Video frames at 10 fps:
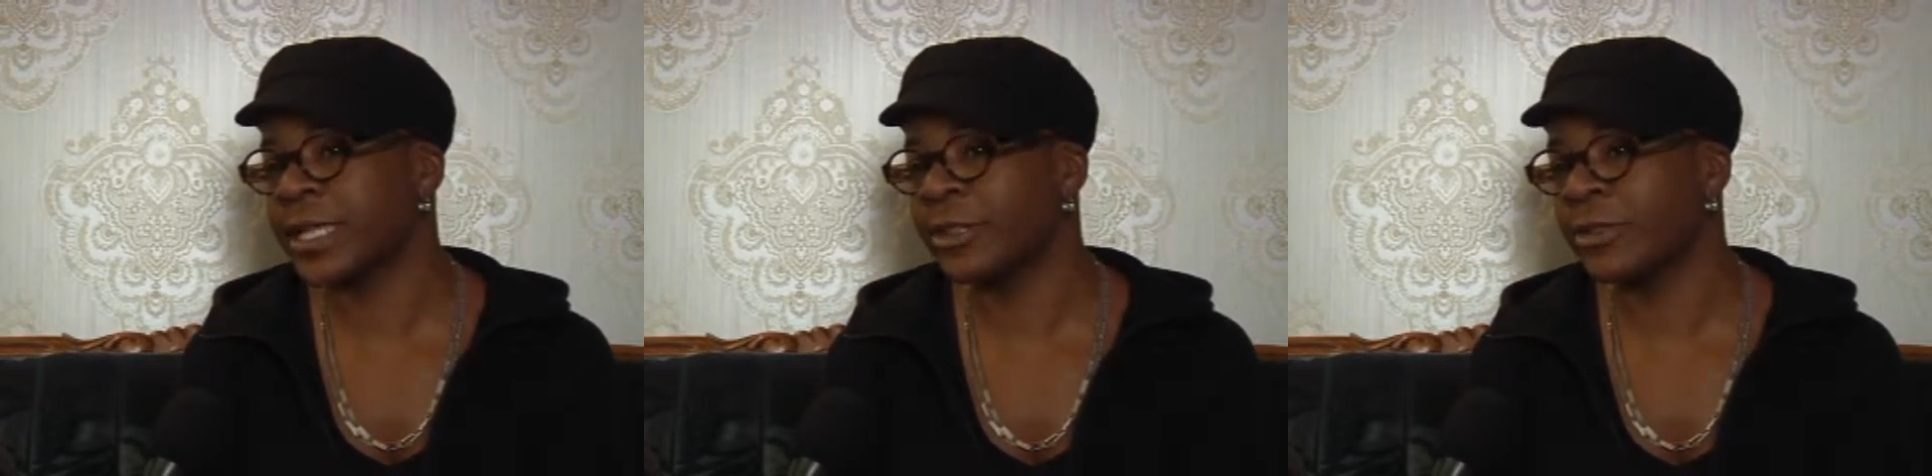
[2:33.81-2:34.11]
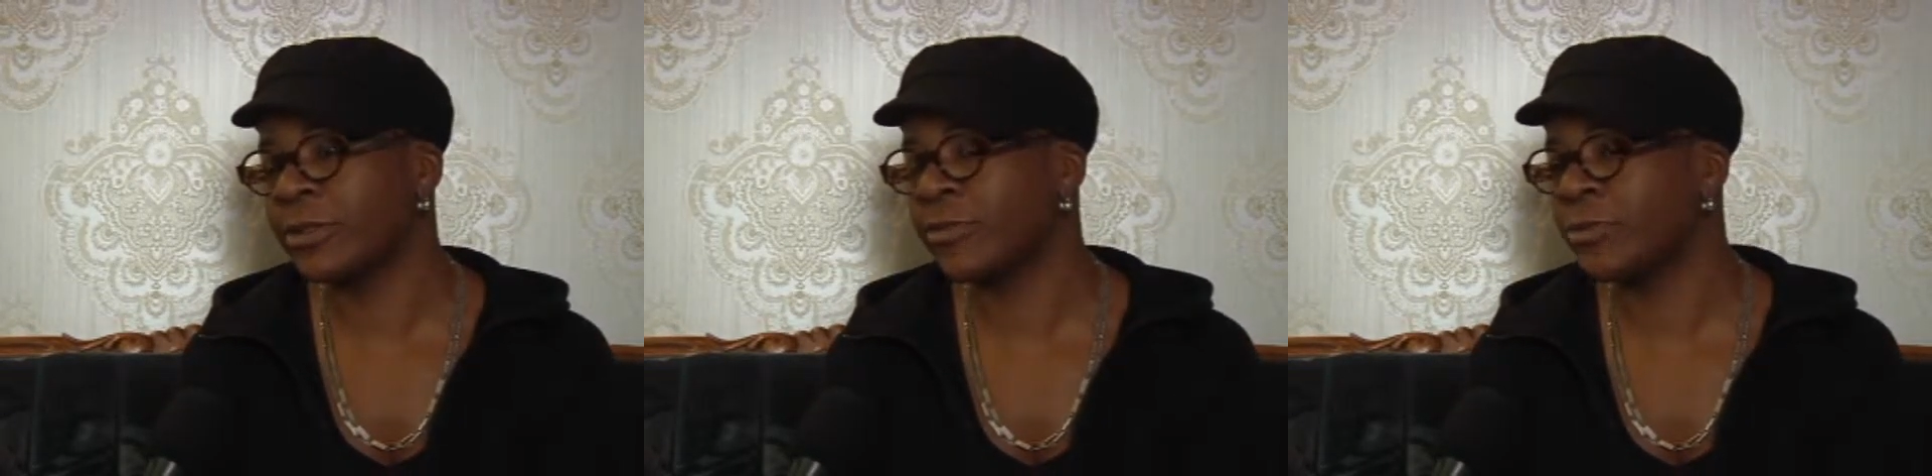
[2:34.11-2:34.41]
I
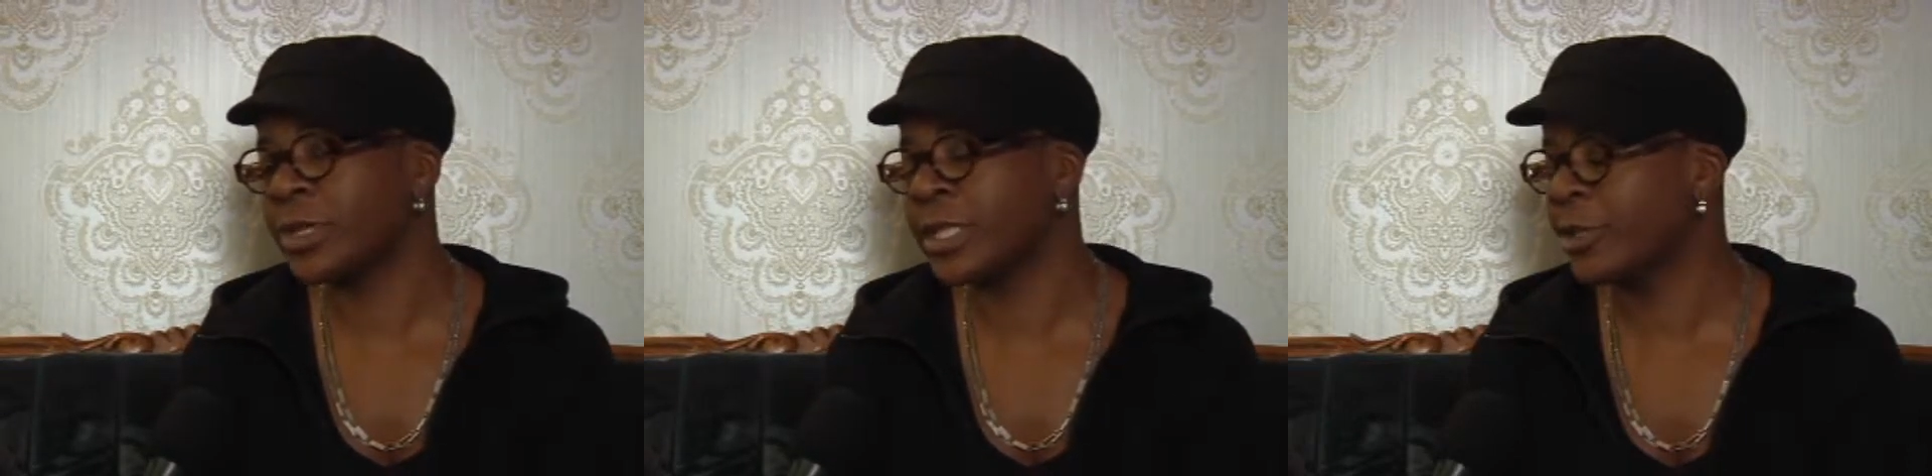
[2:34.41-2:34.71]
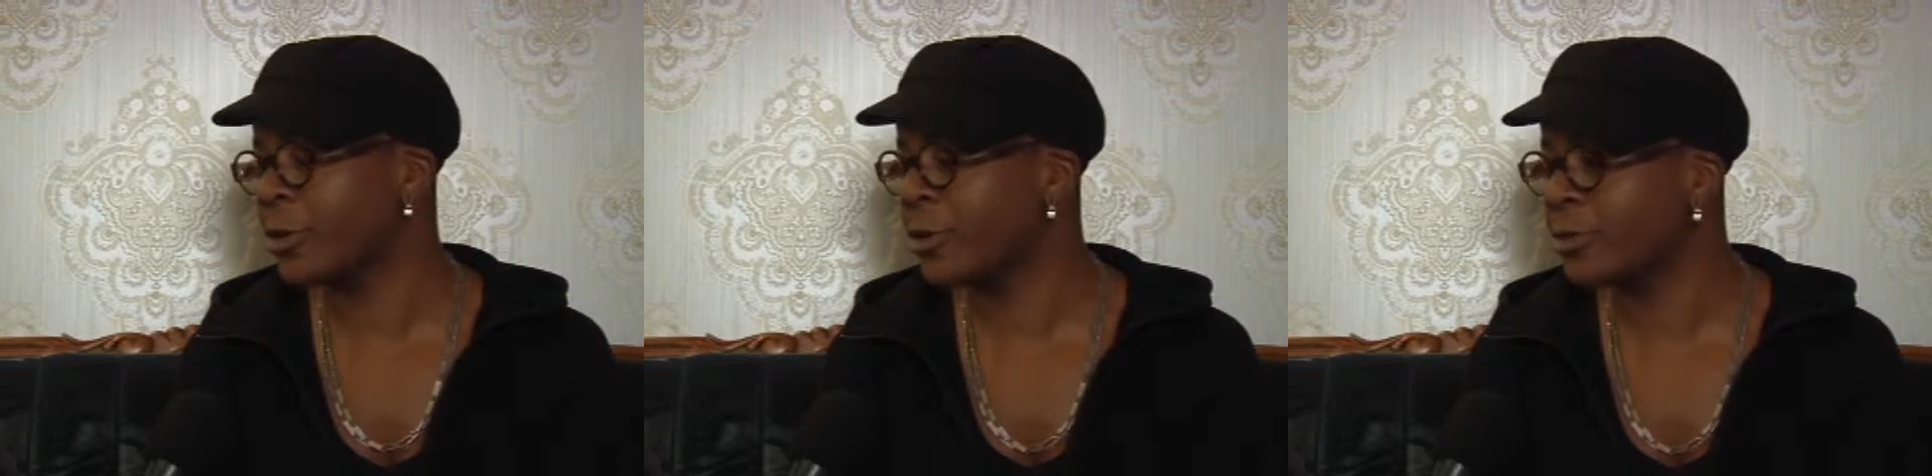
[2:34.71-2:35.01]
didn't
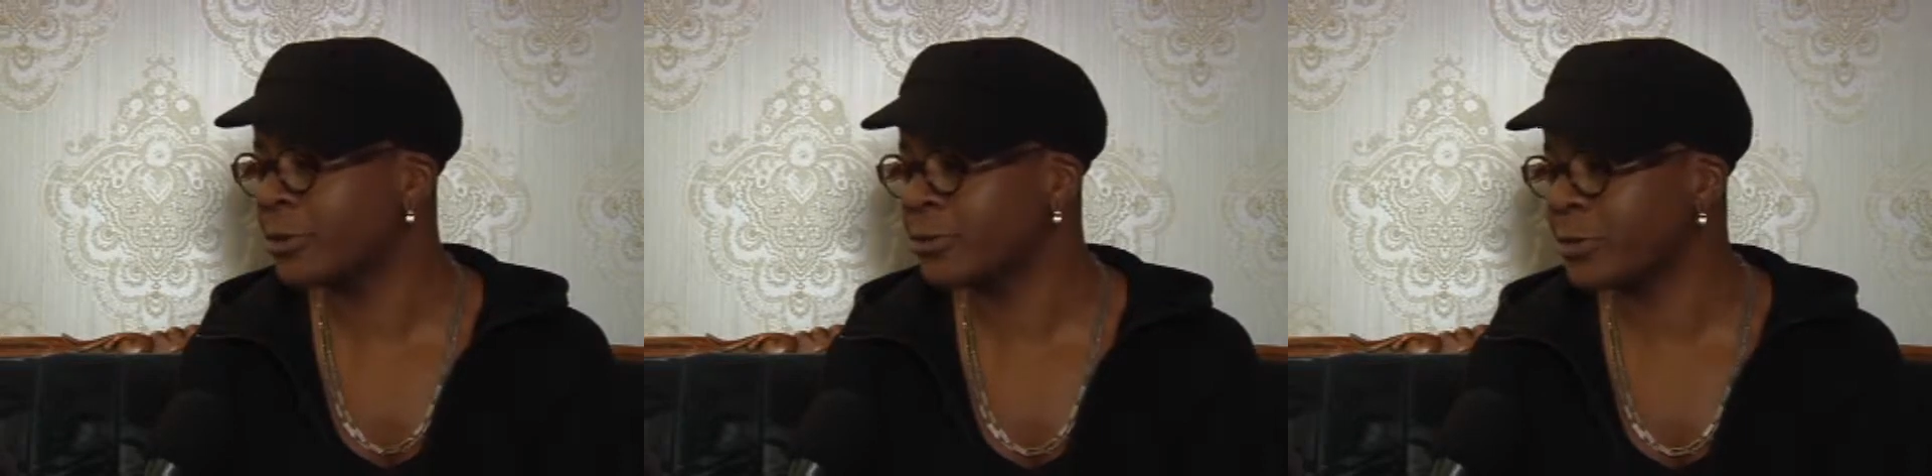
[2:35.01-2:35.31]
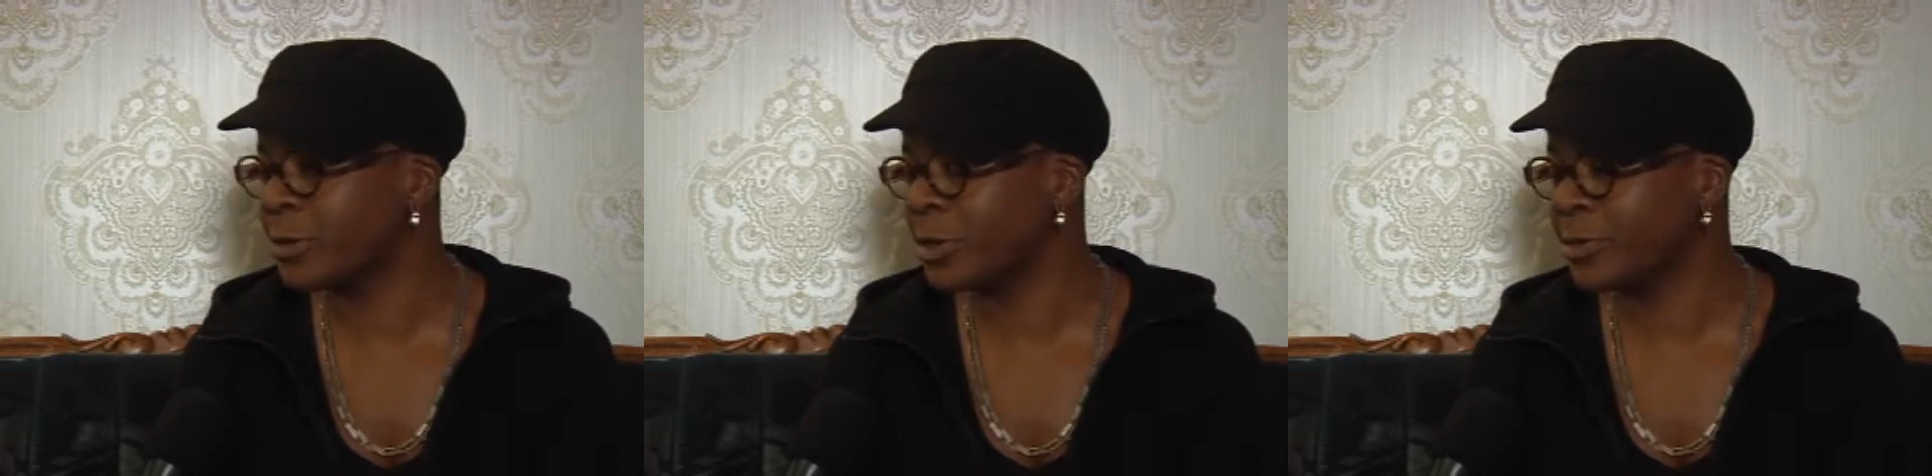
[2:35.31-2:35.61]
really know
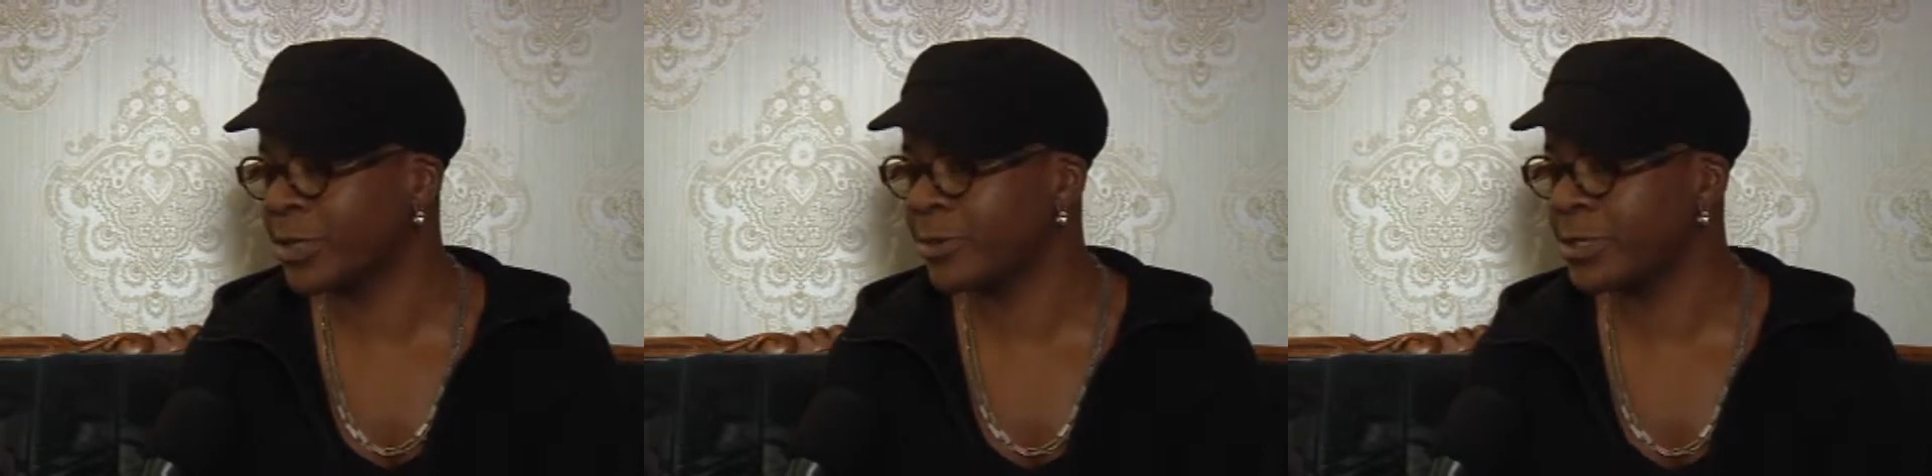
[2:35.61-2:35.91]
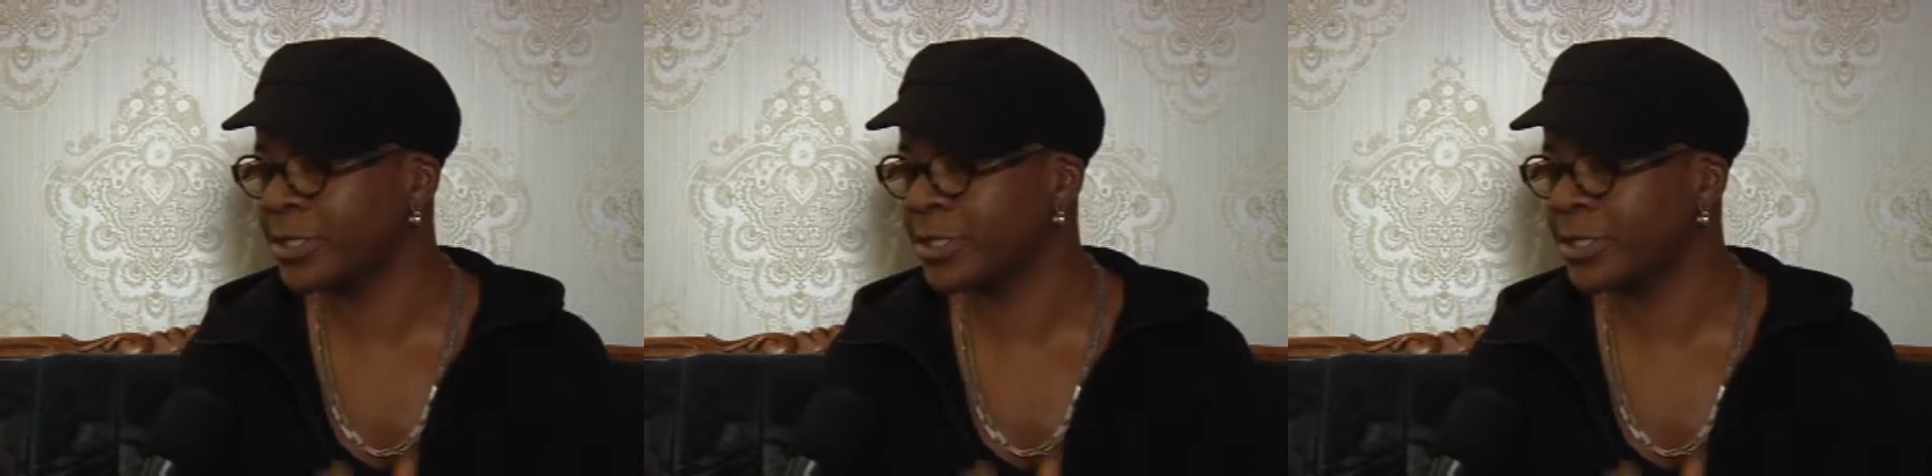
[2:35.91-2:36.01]
before, but,